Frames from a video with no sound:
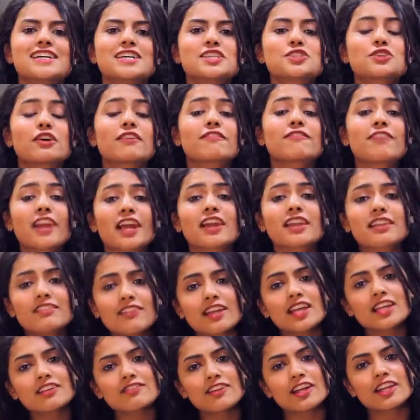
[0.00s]
So a
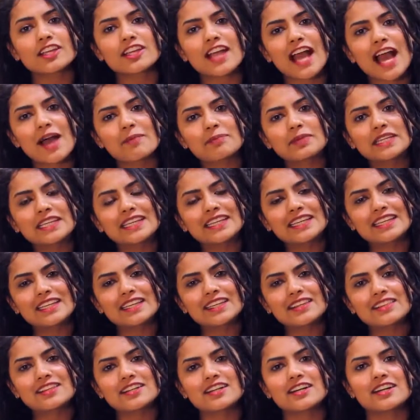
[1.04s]
very happy
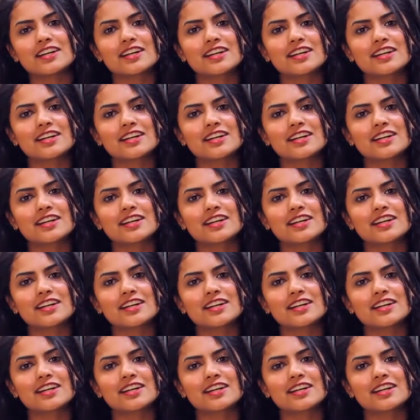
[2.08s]
Eid.